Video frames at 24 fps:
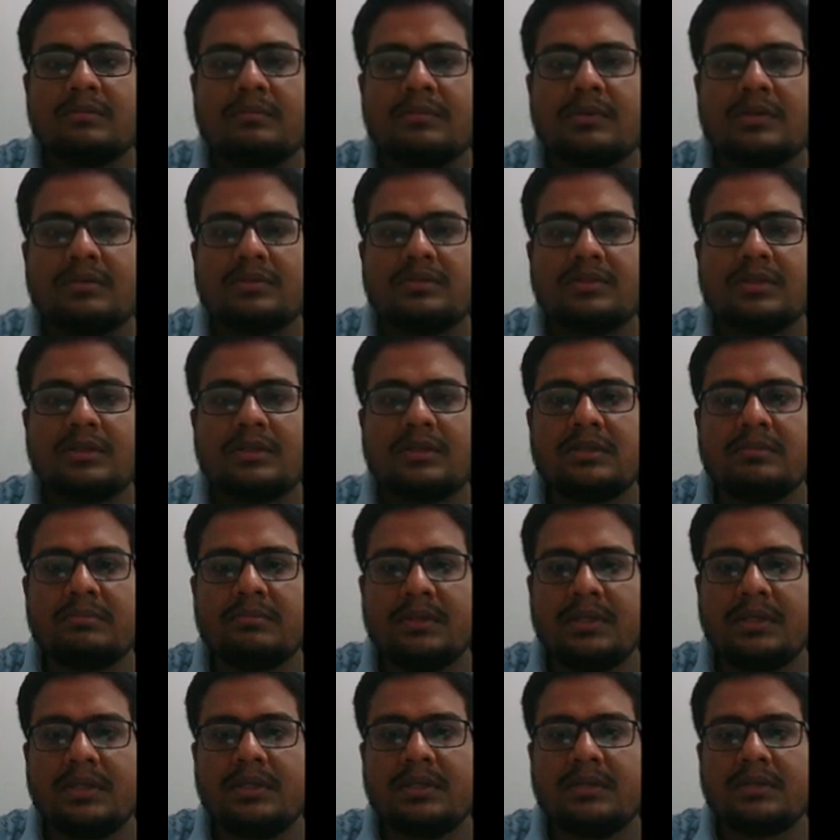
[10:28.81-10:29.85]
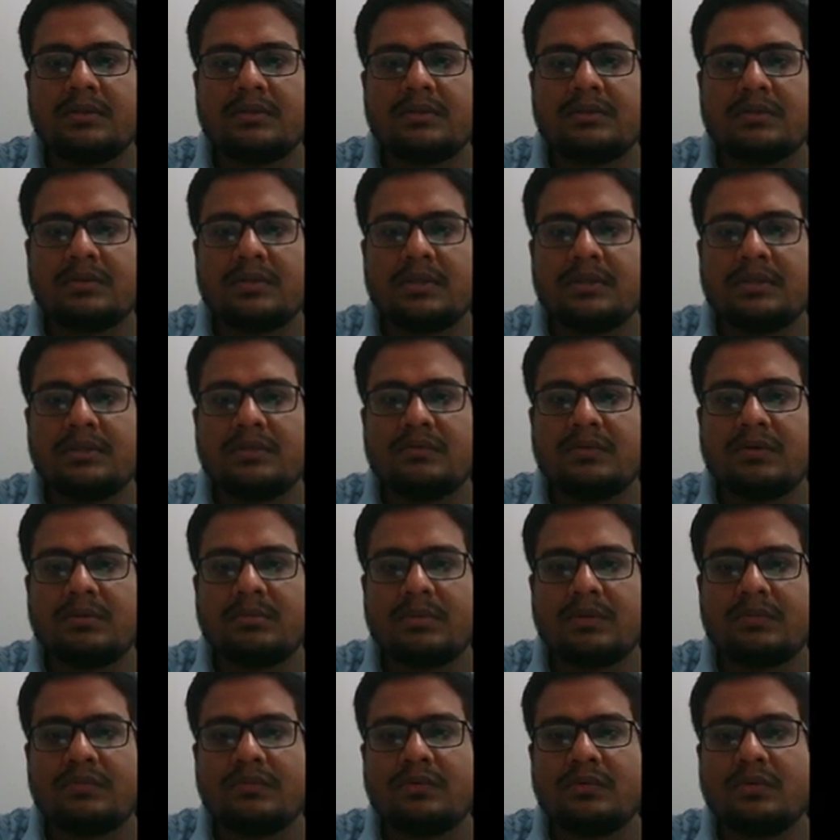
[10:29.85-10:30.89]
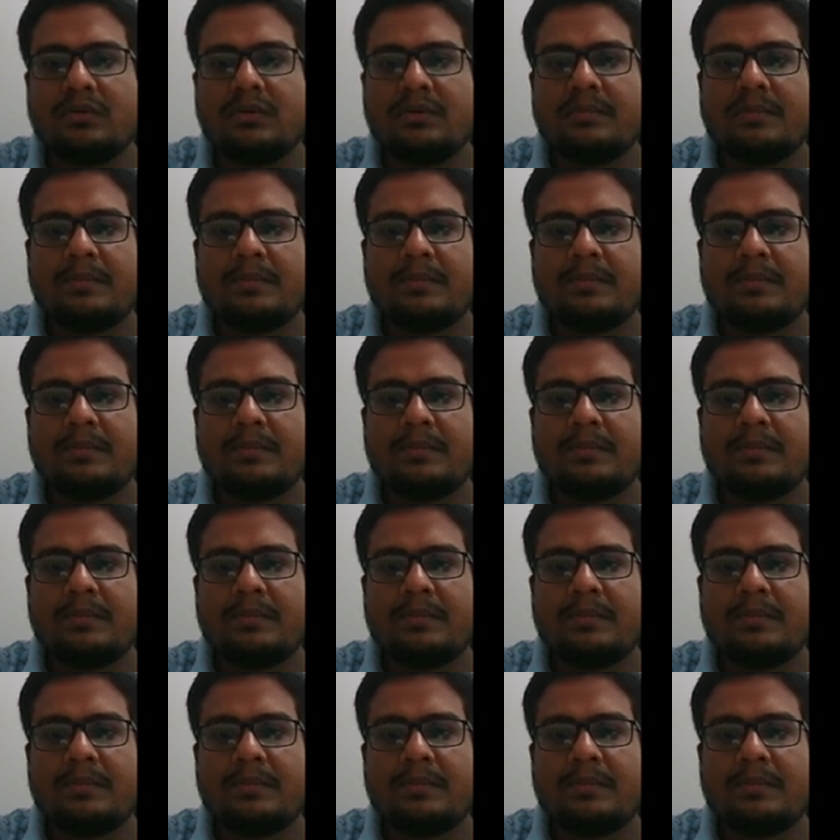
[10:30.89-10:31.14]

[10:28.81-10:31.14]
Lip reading: person B. So that is 1 by 4.